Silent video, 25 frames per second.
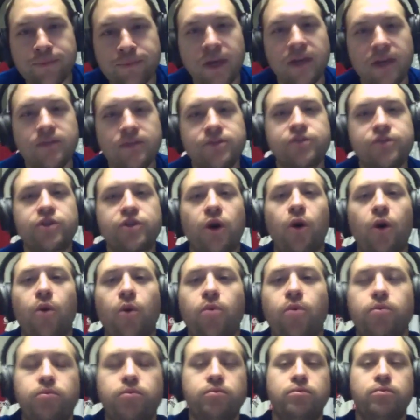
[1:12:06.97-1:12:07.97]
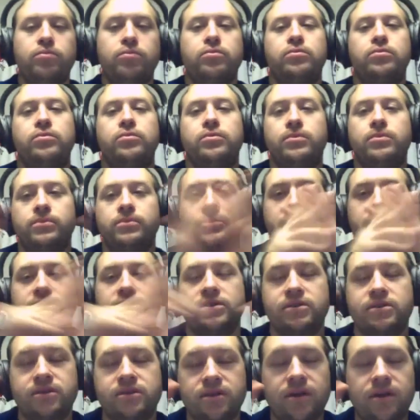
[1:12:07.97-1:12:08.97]
So
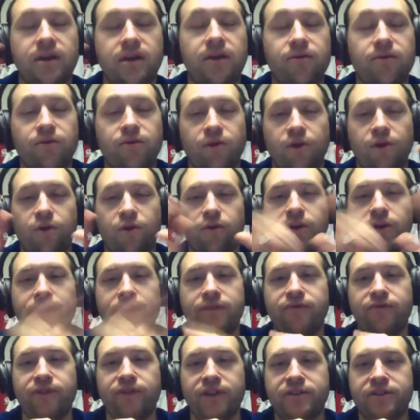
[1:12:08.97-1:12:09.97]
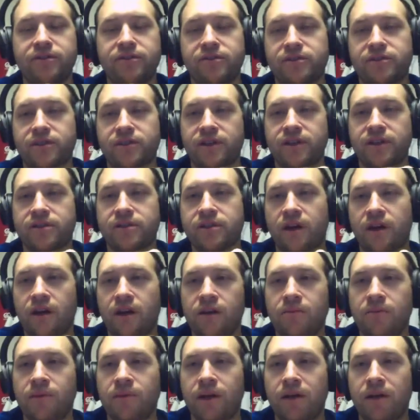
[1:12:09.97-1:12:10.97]
just to get real quick, Victor's going to talk
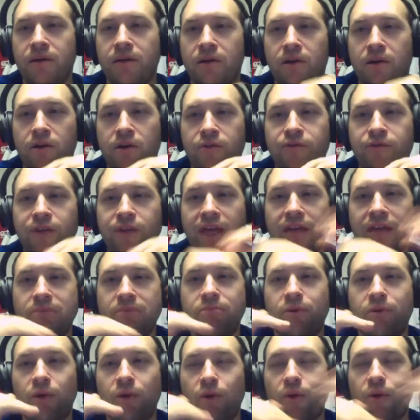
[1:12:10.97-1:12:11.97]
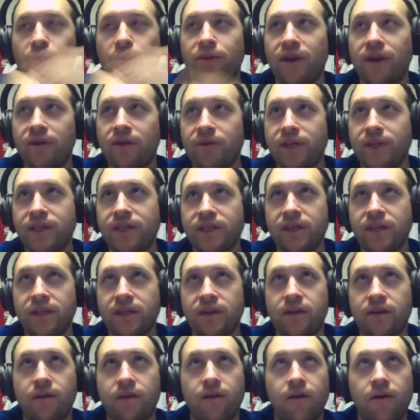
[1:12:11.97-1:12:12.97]
about our fan poll that we
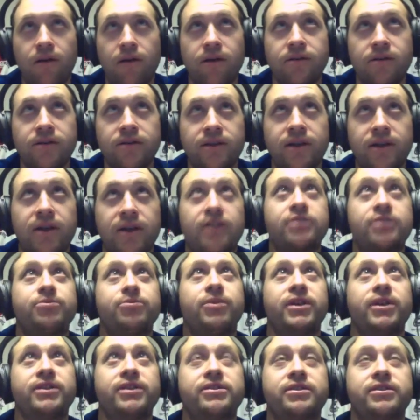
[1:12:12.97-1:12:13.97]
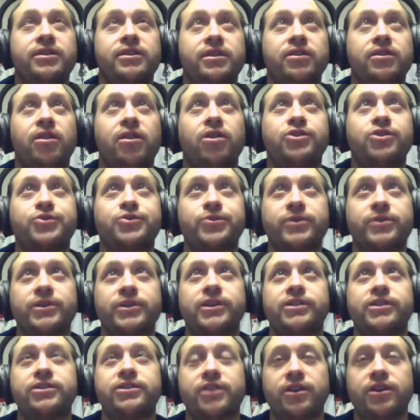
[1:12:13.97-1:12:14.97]
did on the X-Blades kit launch
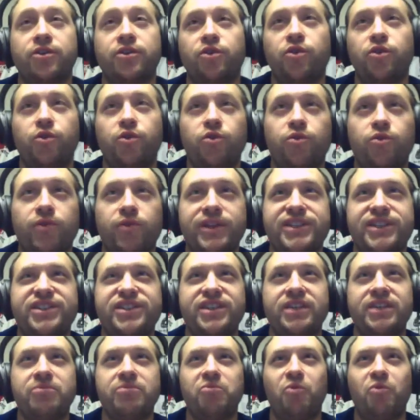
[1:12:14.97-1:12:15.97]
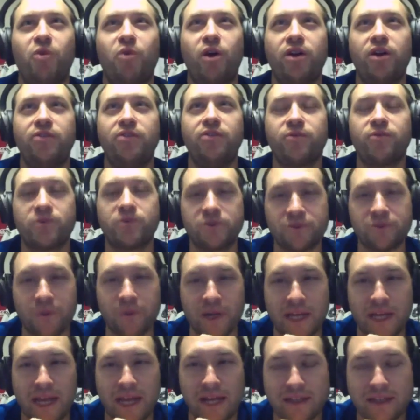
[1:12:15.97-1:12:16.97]
release and which team won for
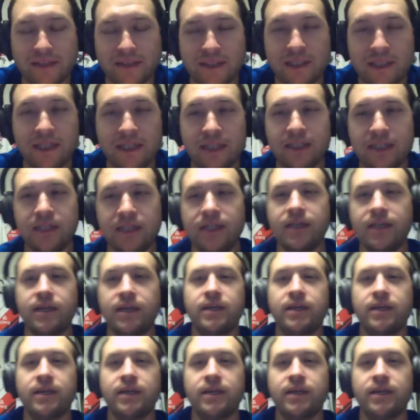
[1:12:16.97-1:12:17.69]
2018